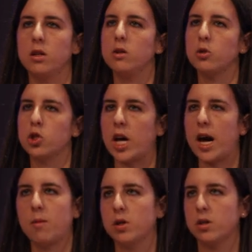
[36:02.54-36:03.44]
use
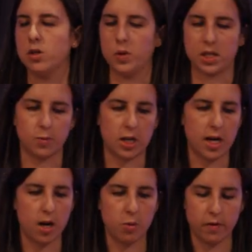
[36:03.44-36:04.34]
SHAP to explain
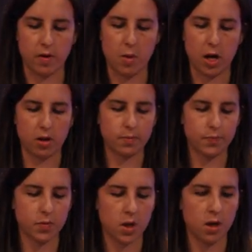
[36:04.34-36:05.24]
the output of our model.
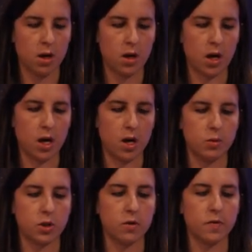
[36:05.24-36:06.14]

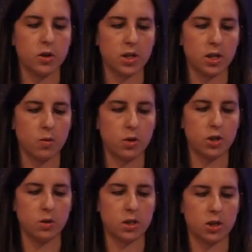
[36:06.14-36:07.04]
So the first thing that we'll
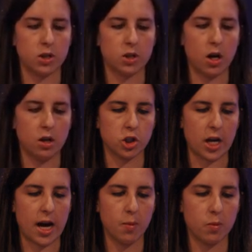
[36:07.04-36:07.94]
do is install
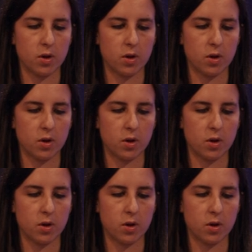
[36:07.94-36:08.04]
SHAP.